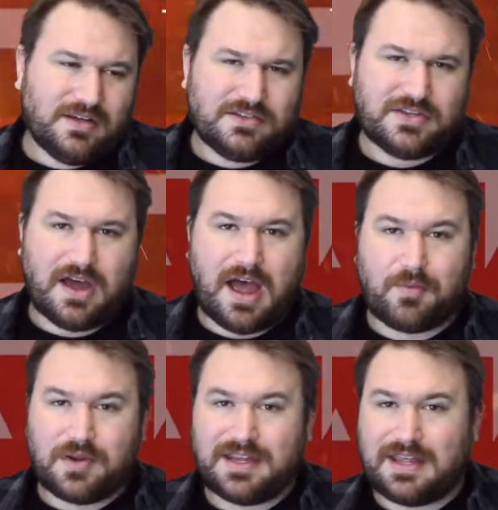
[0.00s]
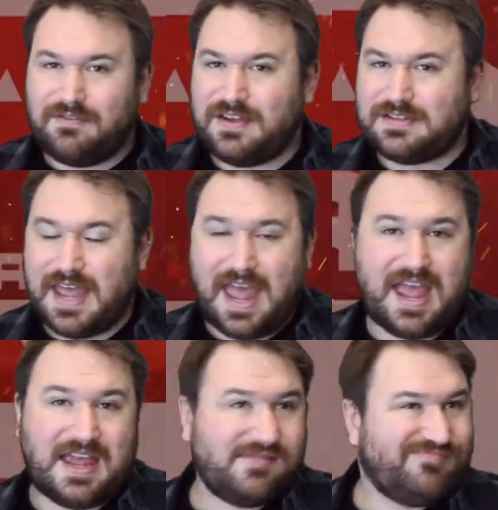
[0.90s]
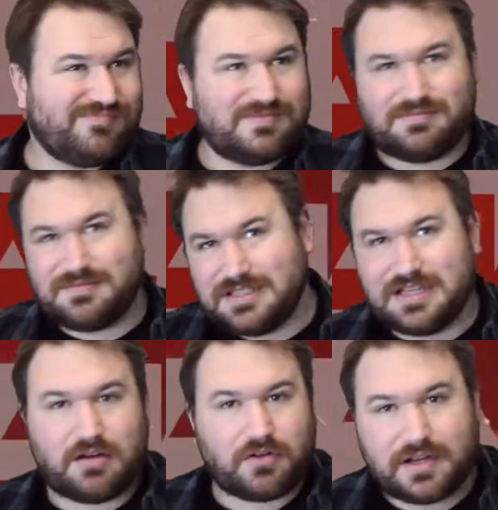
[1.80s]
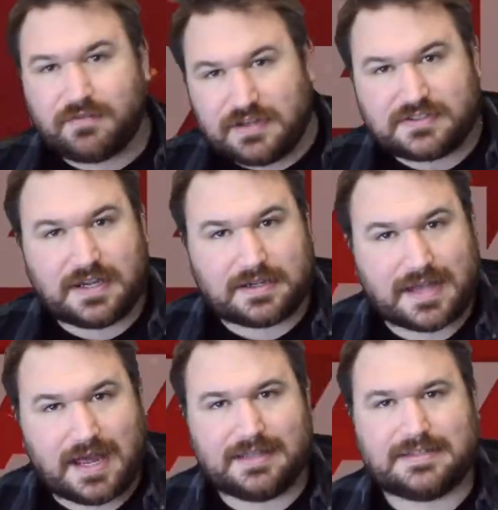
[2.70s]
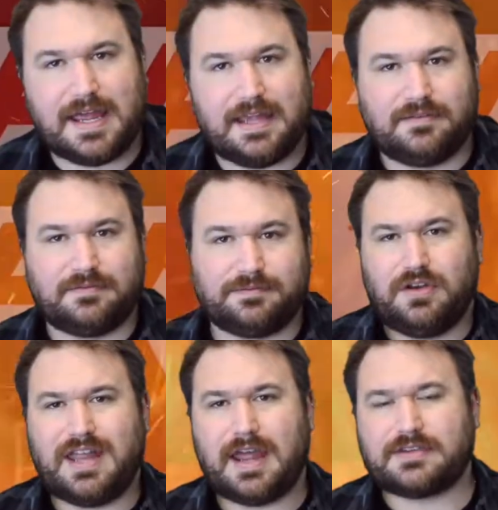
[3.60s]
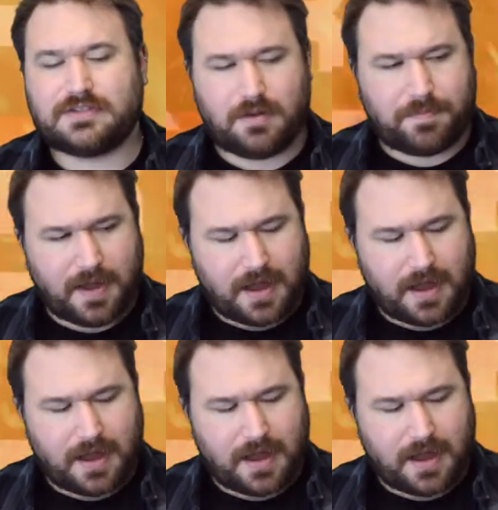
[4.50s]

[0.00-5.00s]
So I'm going to give this a 6 out of 10. Next up,